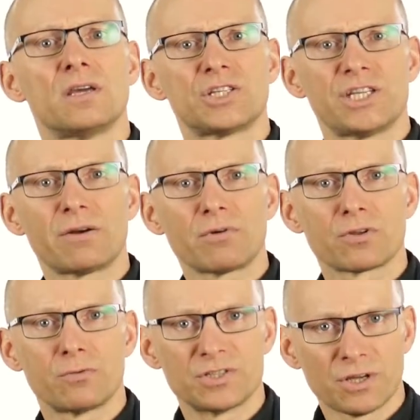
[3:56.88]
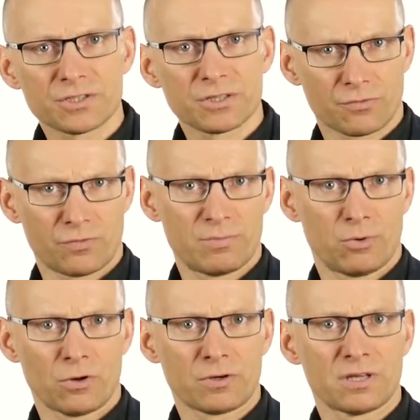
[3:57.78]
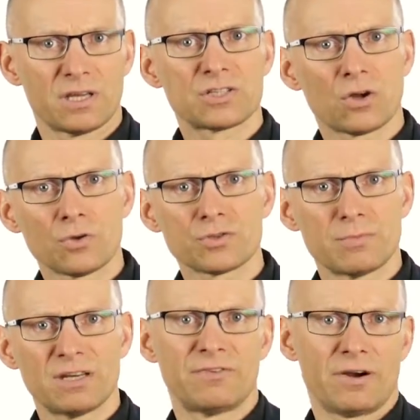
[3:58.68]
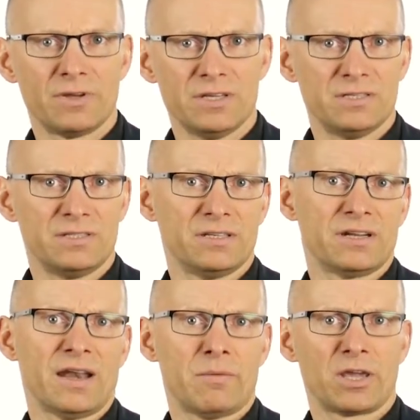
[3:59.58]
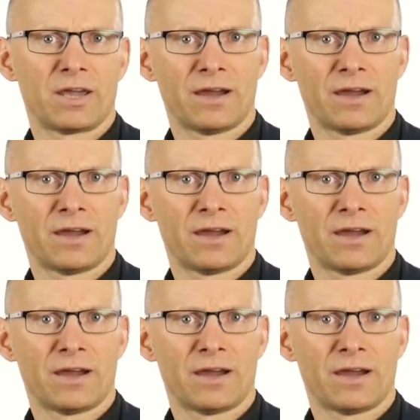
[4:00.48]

Sharing the results of the report is also made very easy in Dynamic